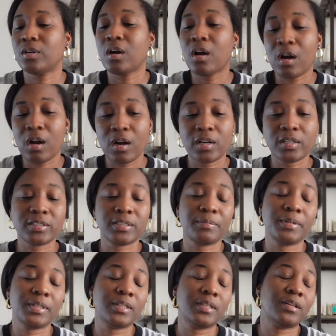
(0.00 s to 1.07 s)
cars and
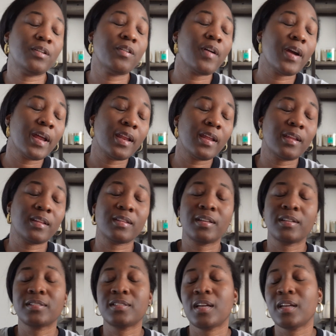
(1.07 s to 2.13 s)
building credit and
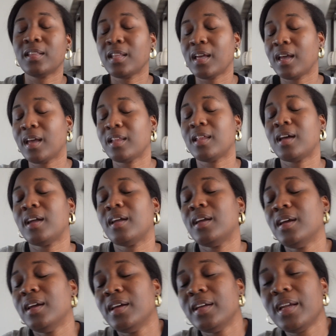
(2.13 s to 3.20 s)
things like that. Like,
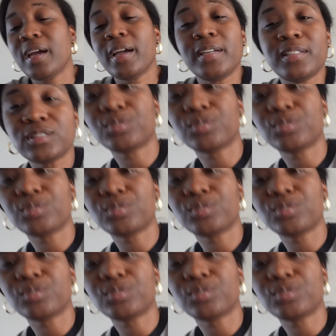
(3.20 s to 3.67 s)
yeah, he's